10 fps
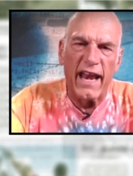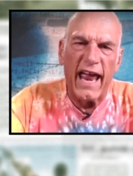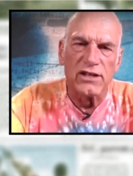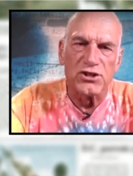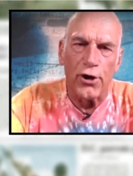
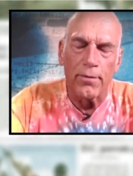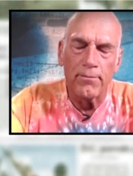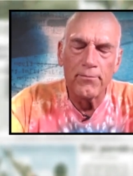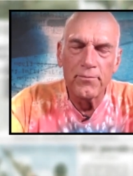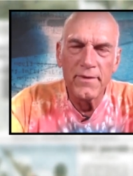not
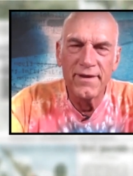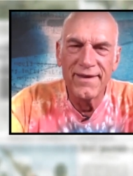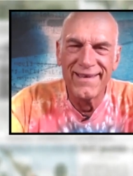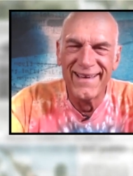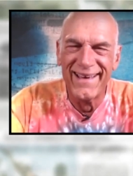answer.
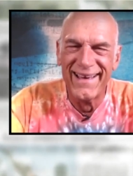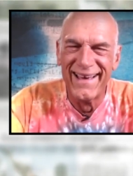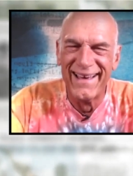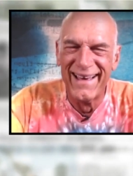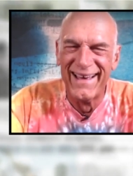
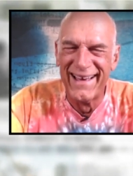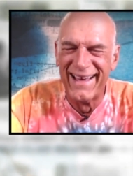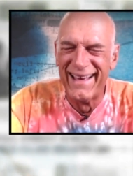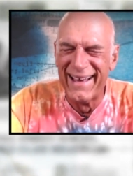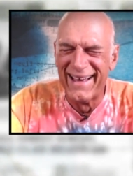
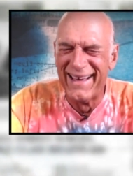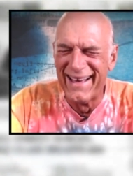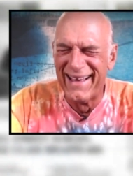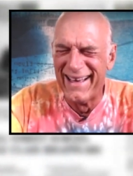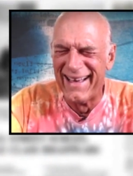I
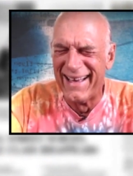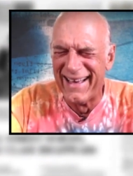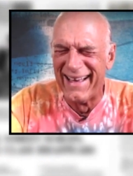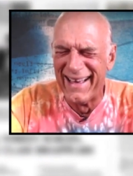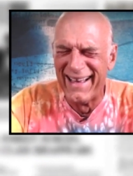appreciate it,
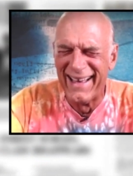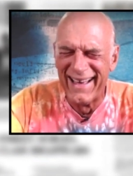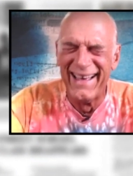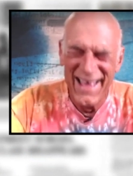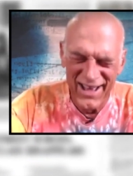Jesse. Thank you
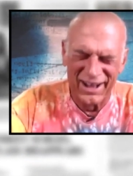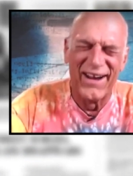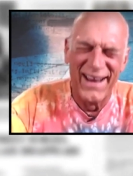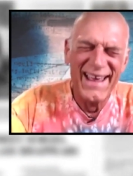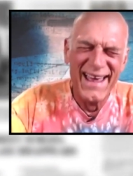for
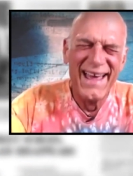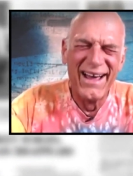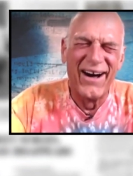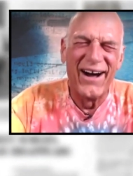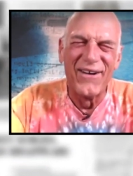joining us.
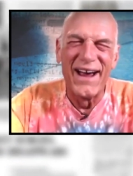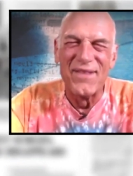All